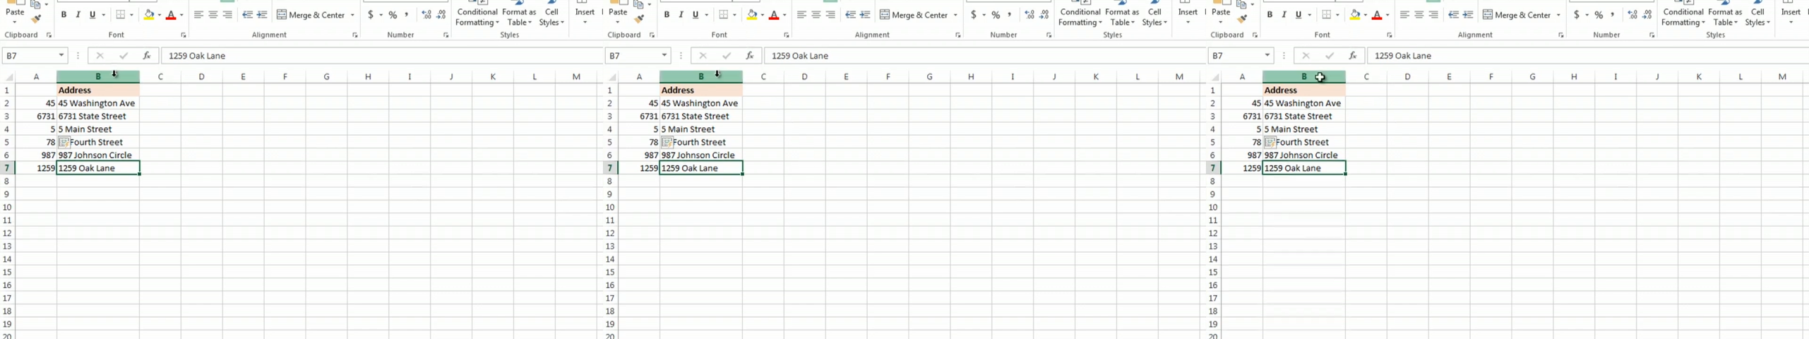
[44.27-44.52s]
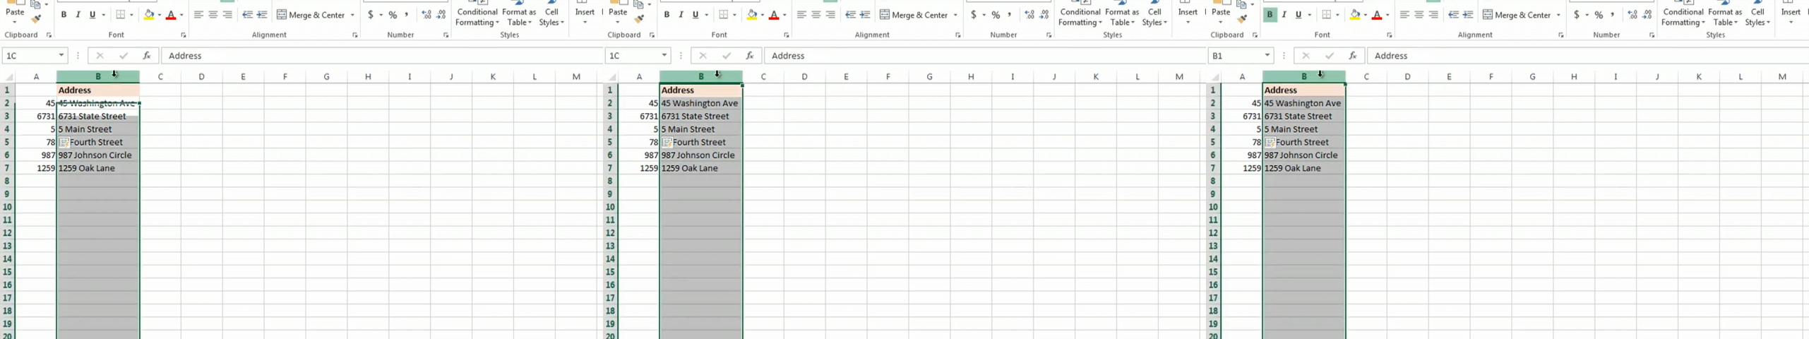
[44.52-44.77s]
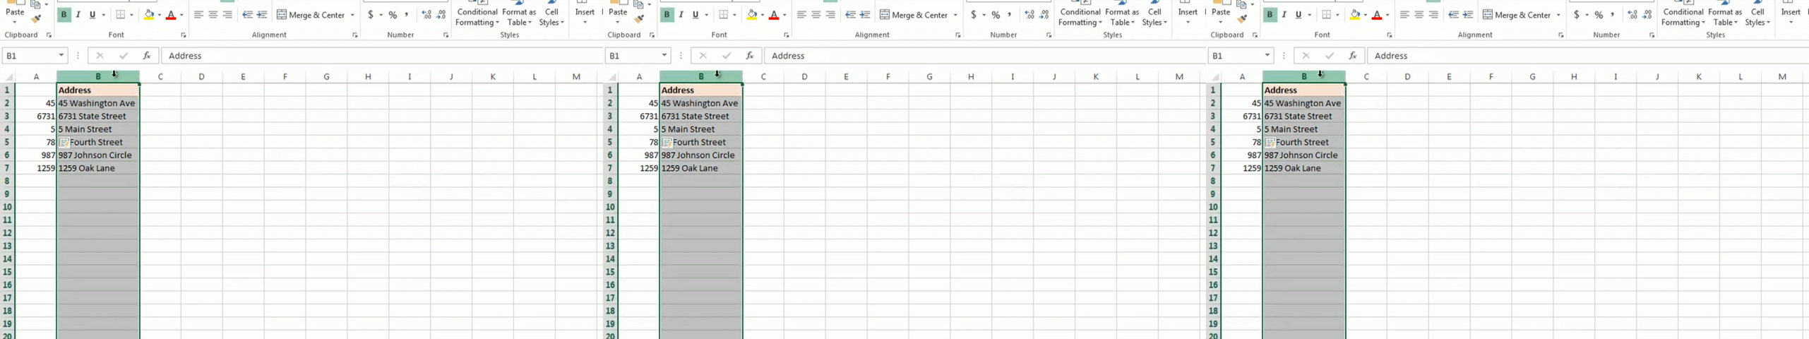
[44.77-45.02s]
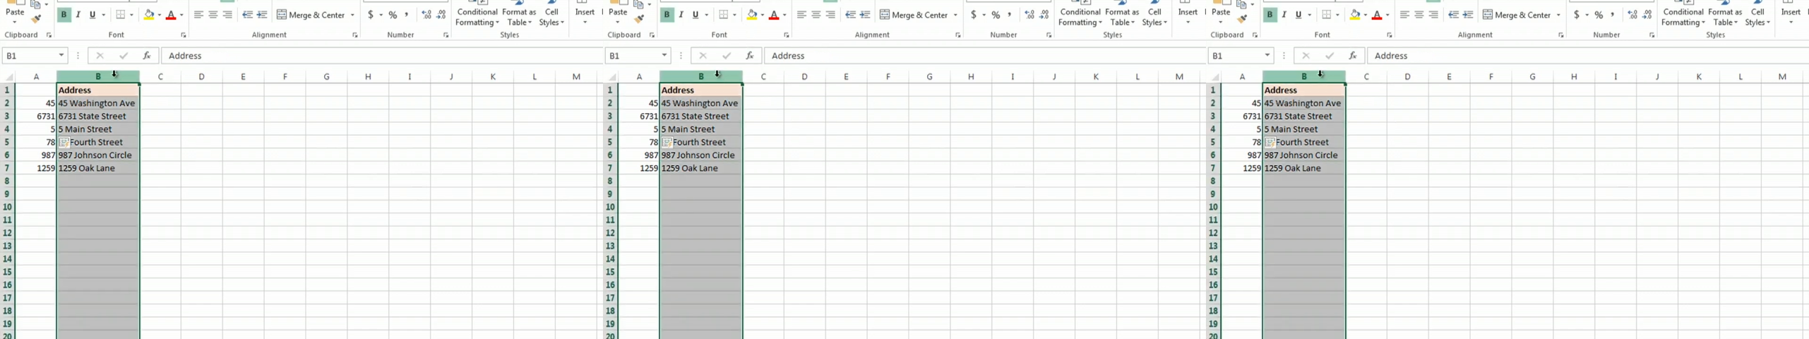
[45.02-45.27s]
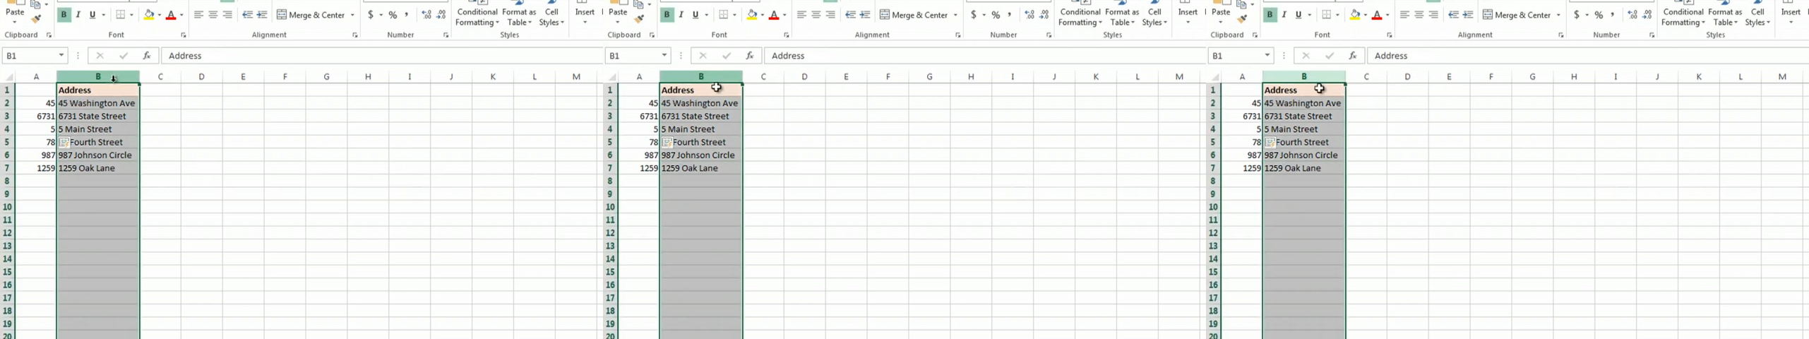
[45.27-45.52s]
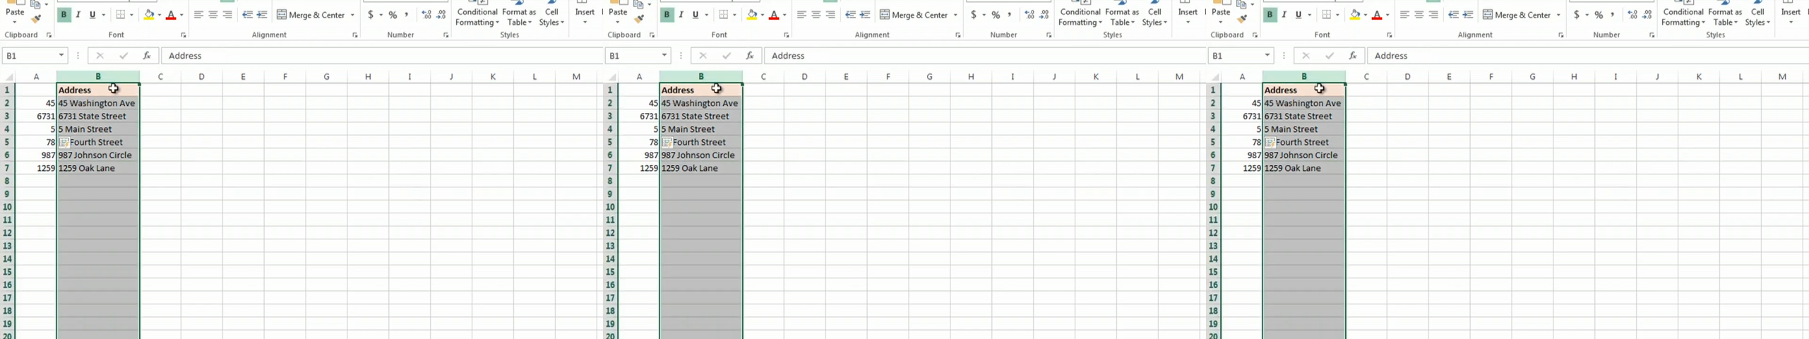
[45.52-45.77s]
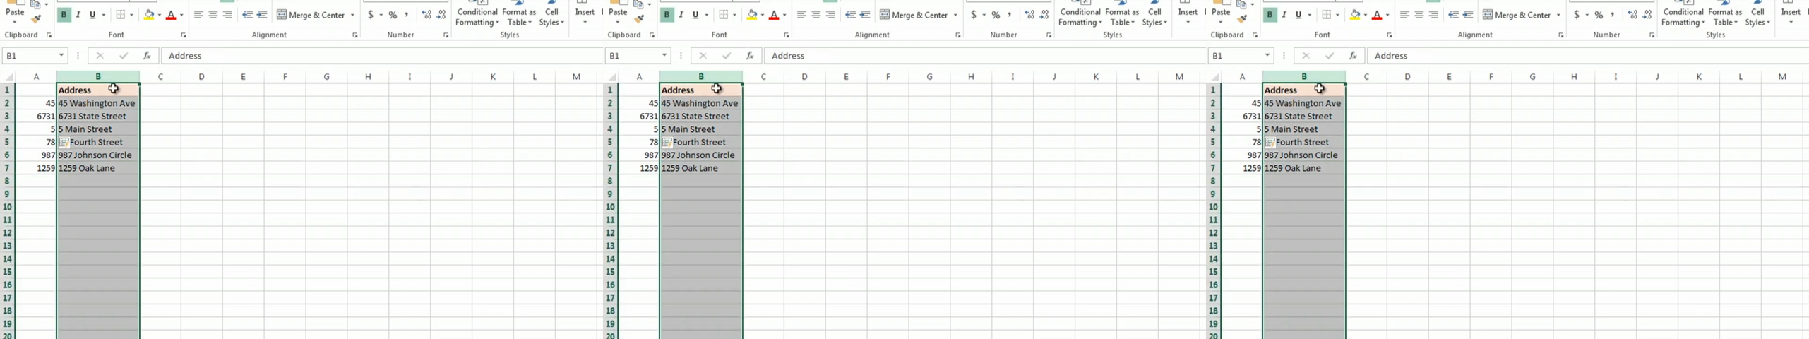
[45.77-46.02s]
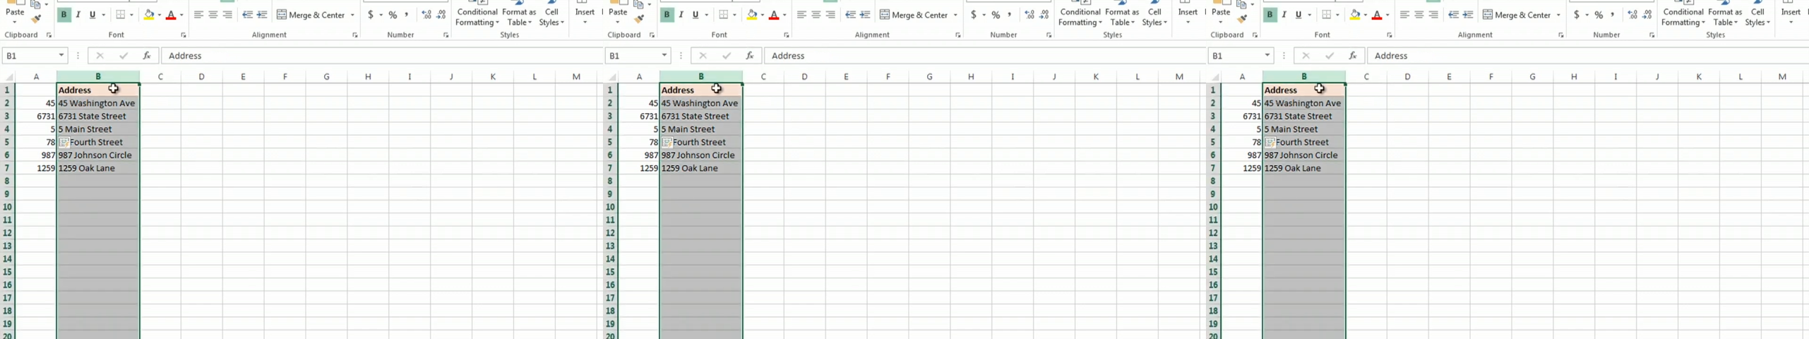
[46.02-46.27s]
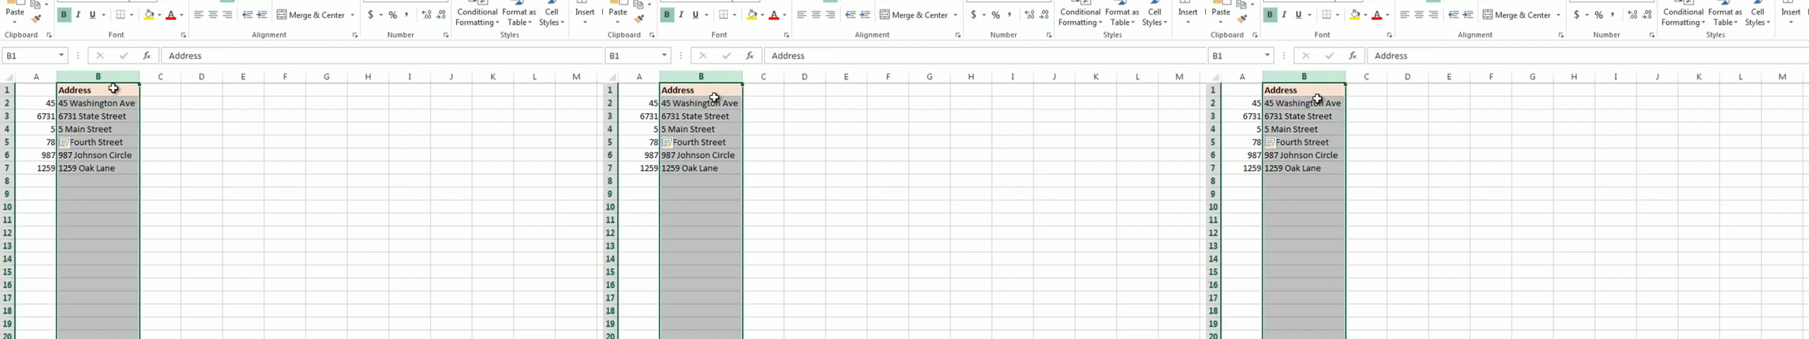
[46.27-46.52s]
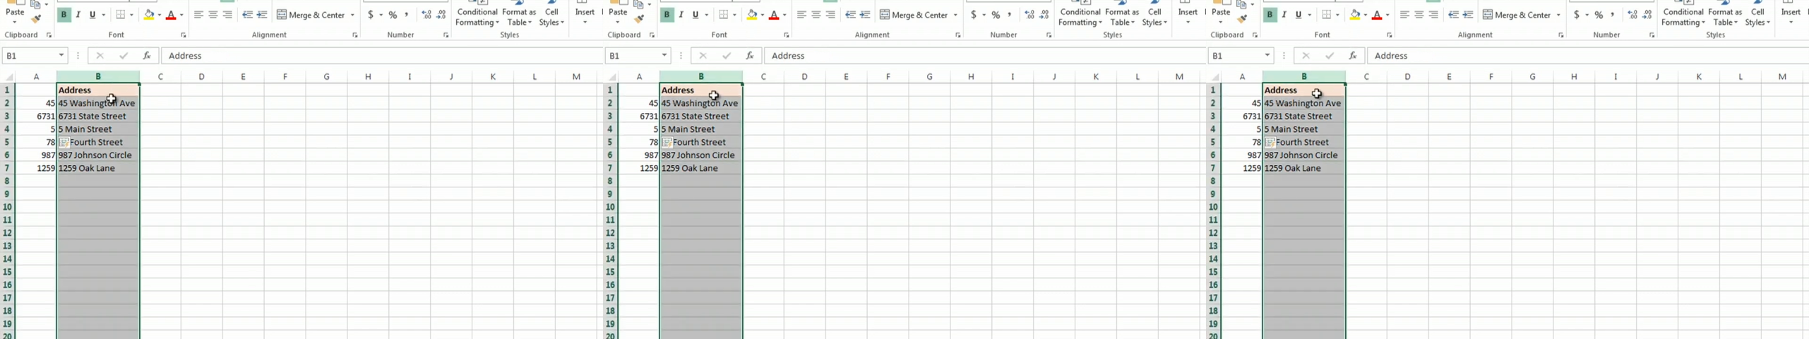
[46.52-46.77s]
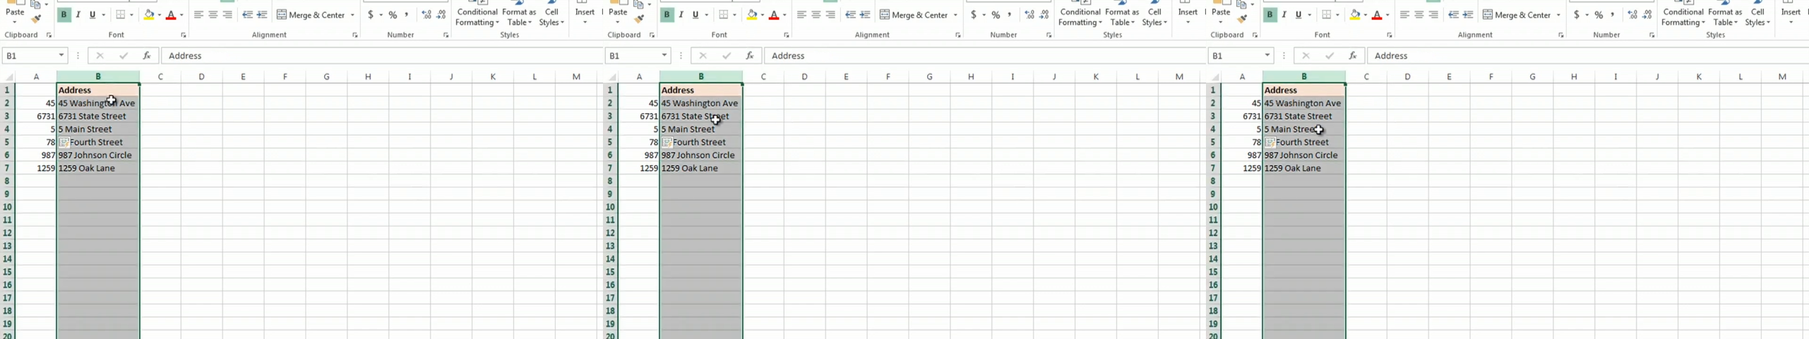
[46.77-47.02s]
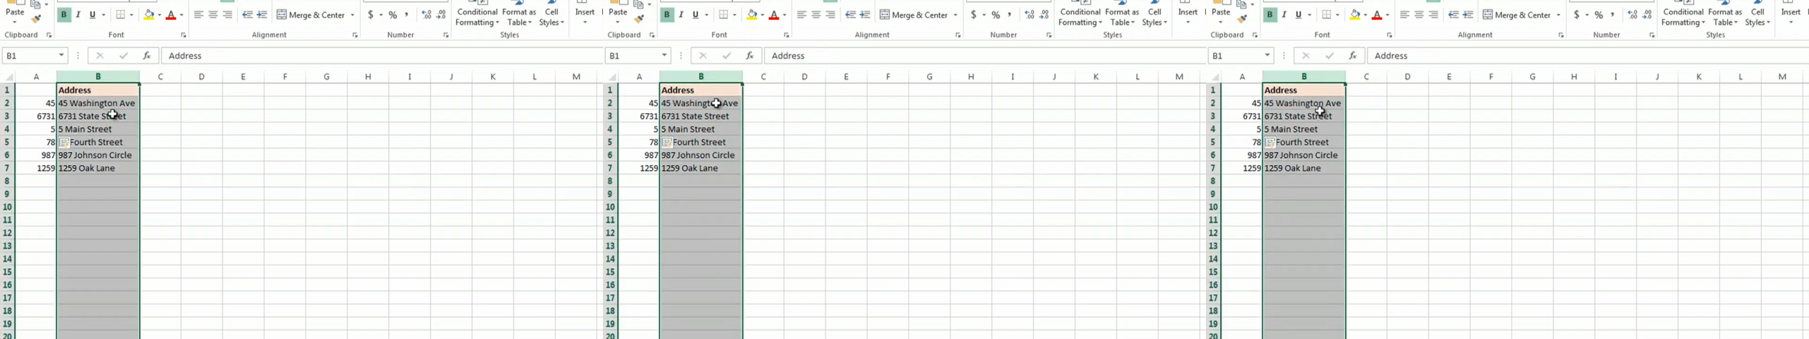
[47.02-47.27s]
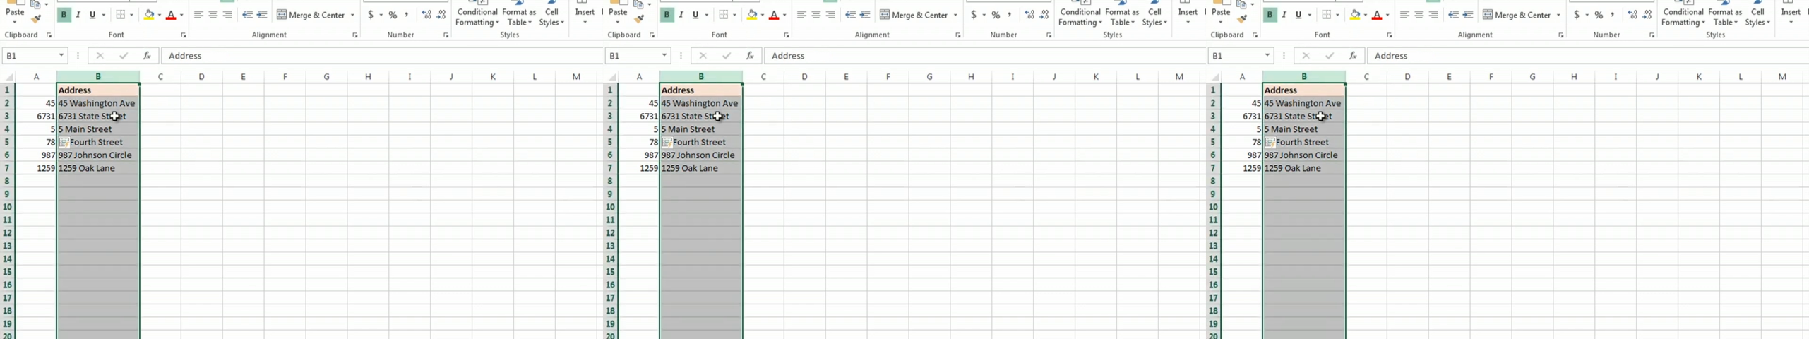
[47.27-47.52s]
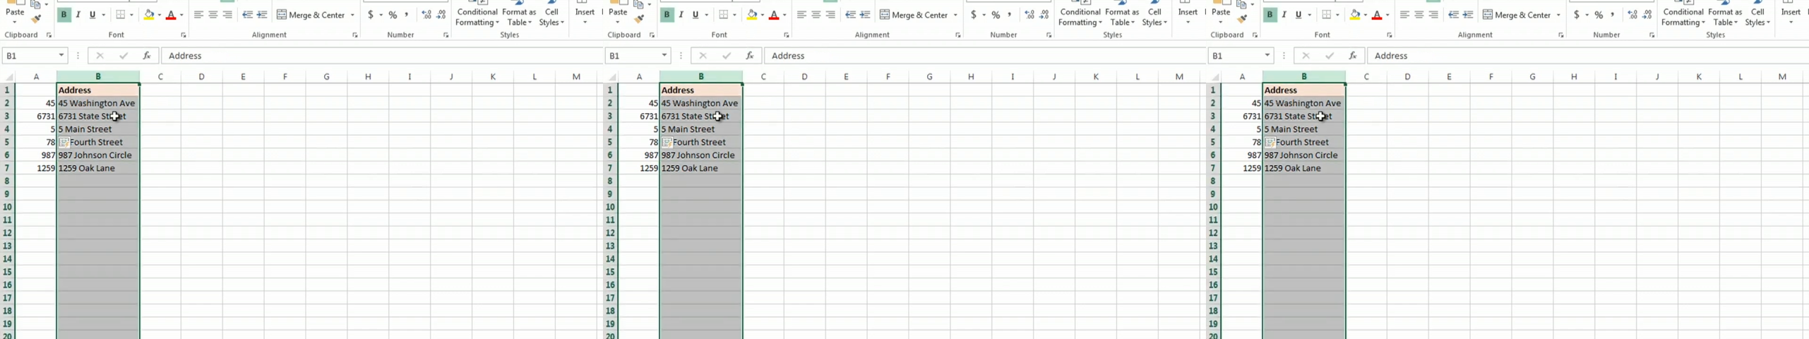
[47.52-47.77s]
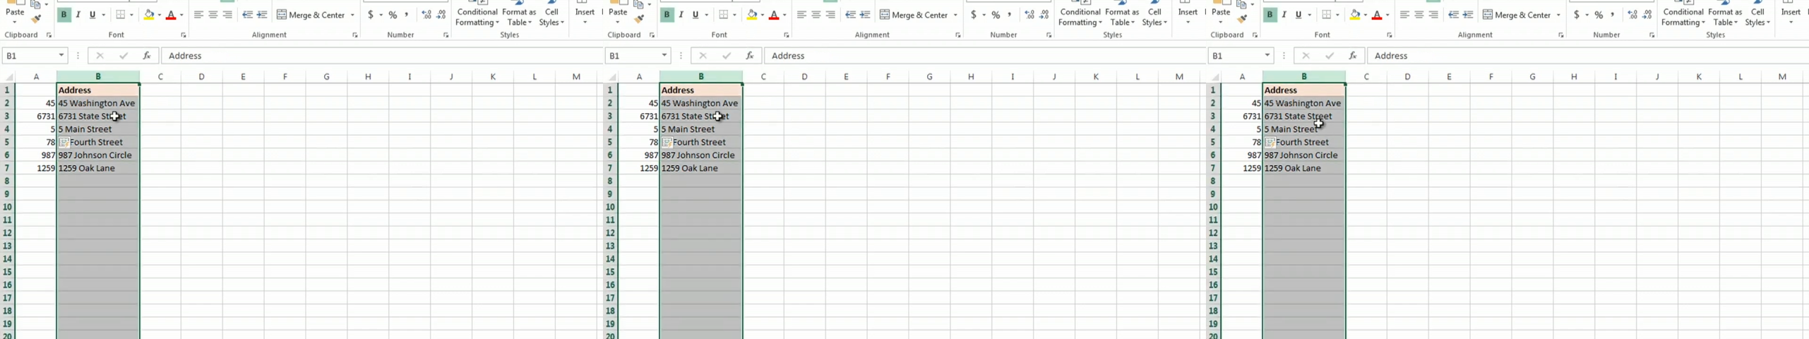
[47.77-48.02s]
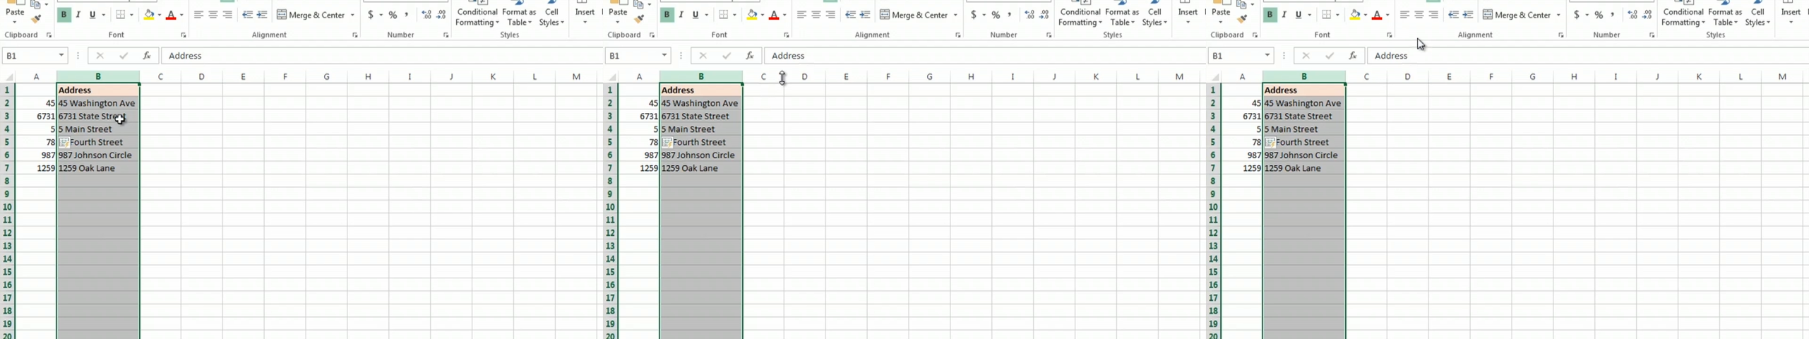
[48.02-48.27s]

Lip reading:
Nobody's mouth can be seen.